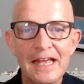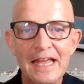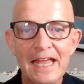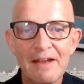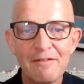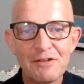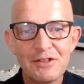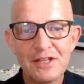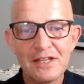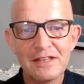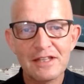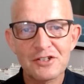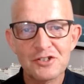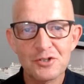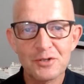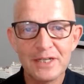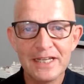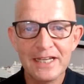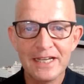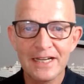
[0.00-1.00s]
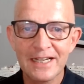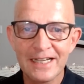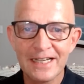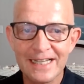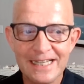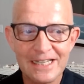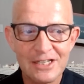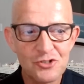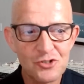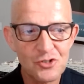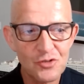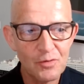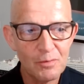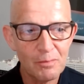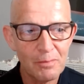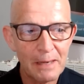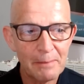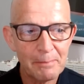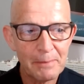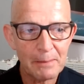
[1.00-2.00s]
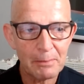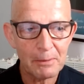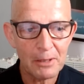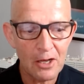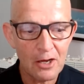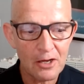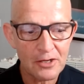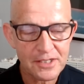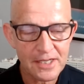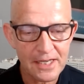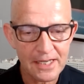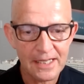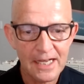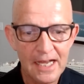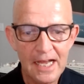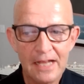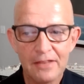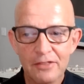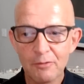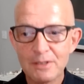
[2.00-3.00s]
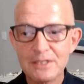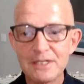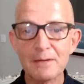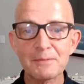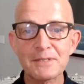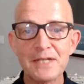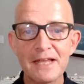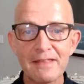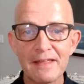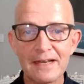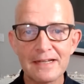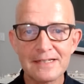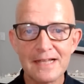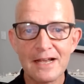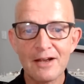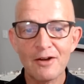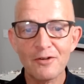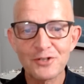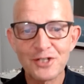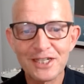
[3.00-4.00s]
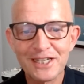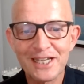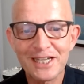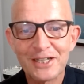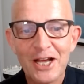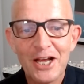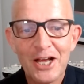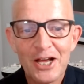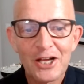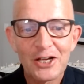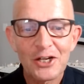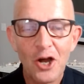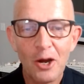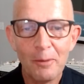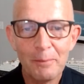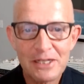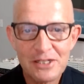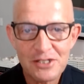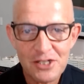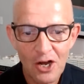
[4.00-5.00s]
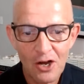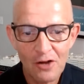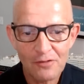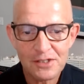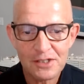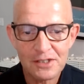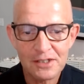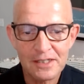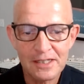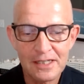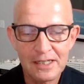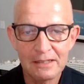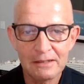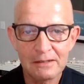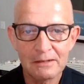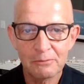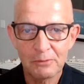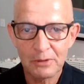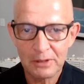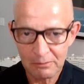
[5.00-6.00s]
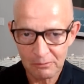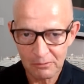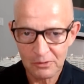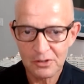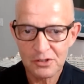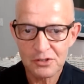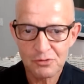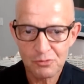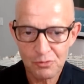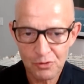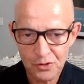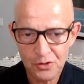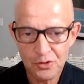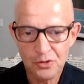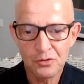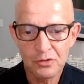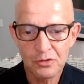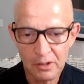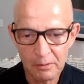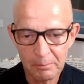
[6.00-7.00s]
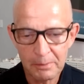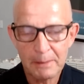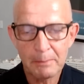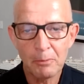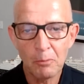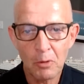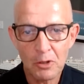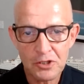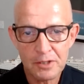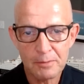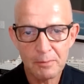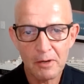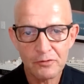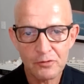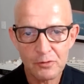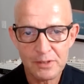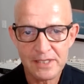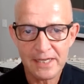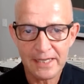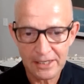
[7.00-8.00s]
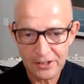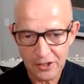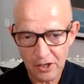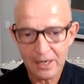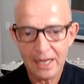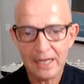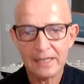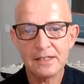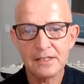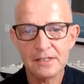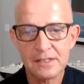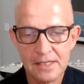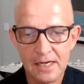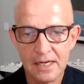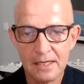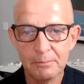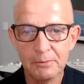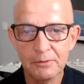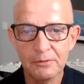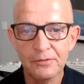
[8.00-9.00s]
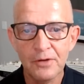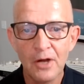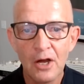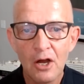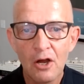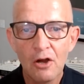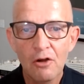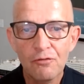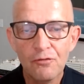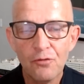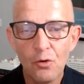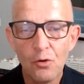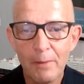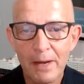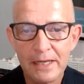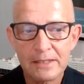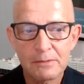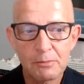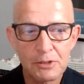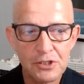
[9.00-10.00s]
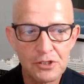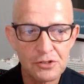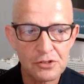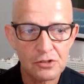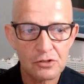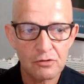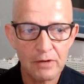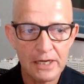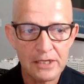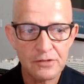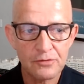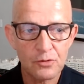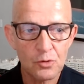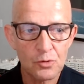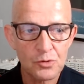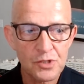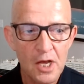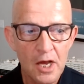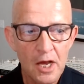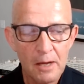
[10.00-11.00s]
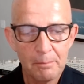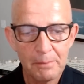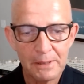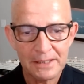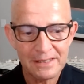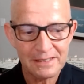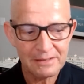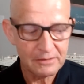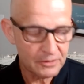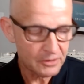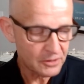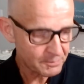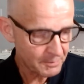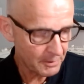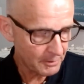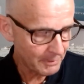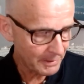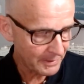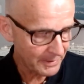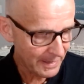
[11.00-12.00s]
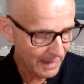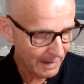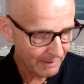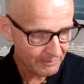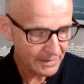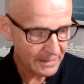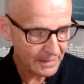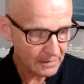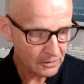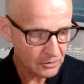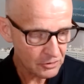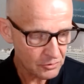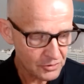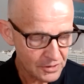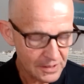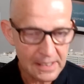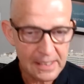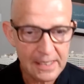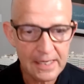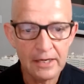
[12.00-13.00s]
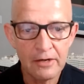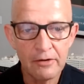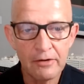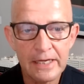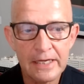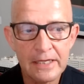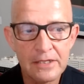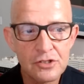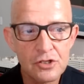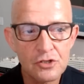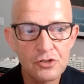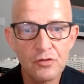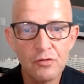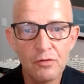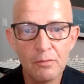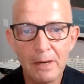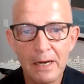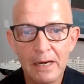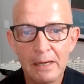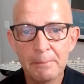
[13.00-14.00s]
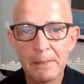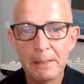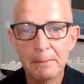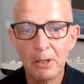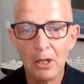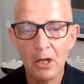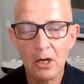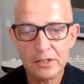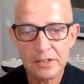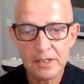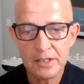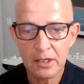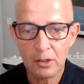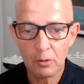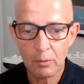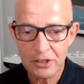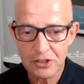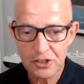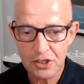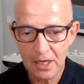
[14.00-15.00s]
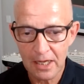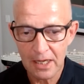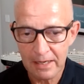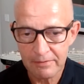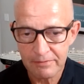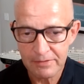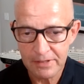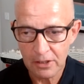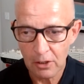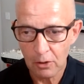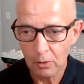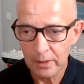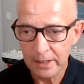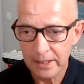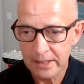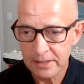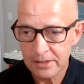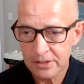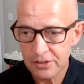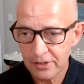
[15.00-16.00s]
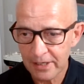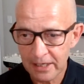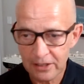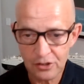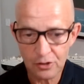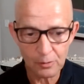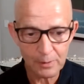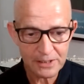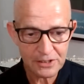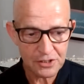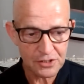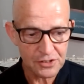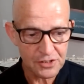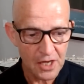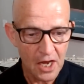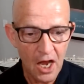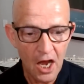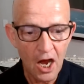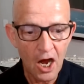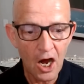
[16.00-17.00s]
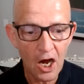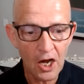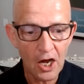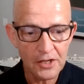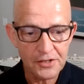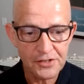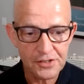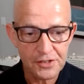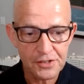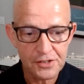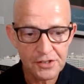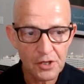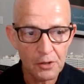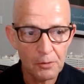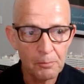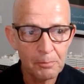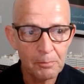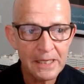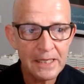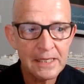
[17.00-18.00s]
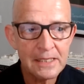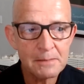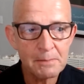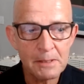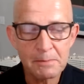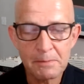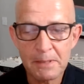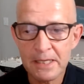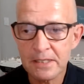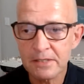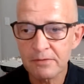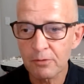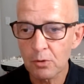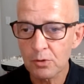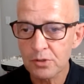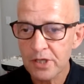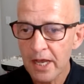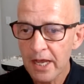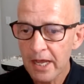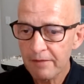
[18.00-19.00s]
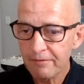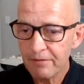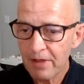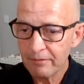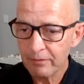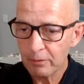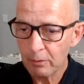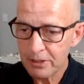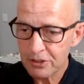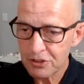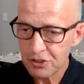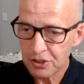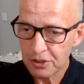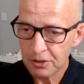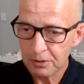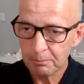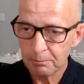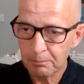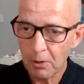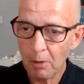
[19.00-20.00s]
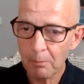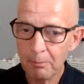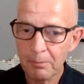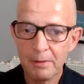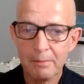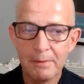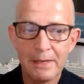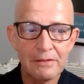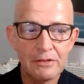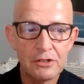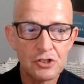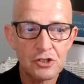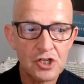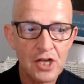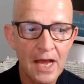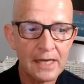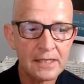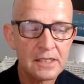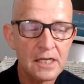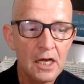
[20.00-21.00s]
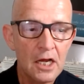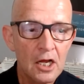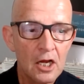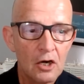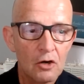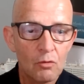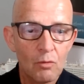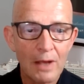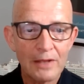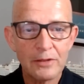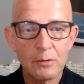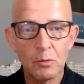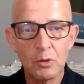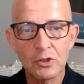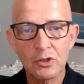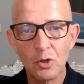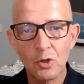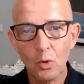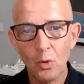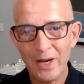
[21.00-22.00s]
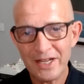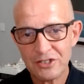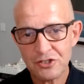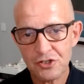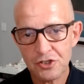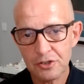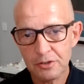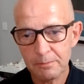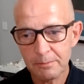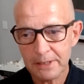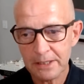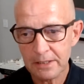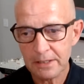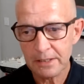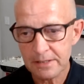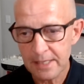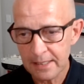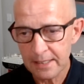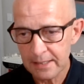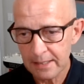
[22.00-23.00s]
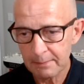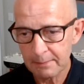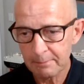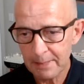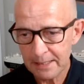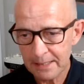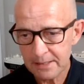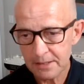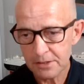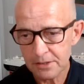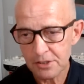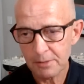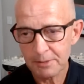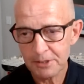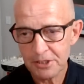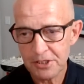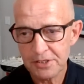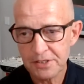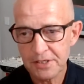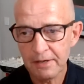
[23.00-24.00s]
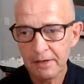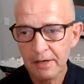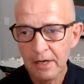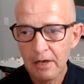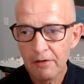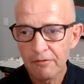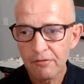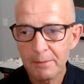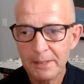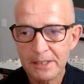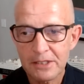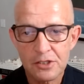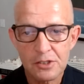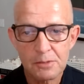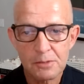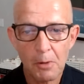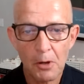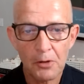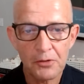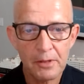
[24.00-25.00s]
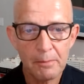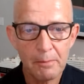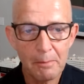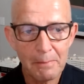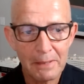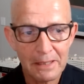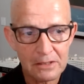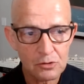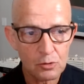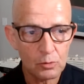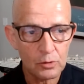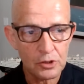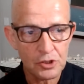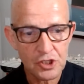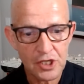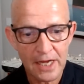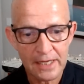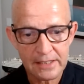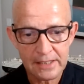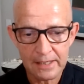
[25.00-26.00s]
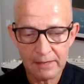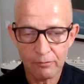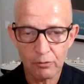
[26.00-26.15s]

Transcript: Everything that you hear is driven by people asking. The reason I'm saying that is I often get comments after because people watch them afterwards saying I don't like this type of format, which is great, of course, but just bear in mind that everything that you see here is driven by people asking question live. The goal is to get your questions answered. So please, please, please, of course, if you have a question, pop them in the chat. Write the word question, because that makes it so much easier for me to spot them amongst all the chats. And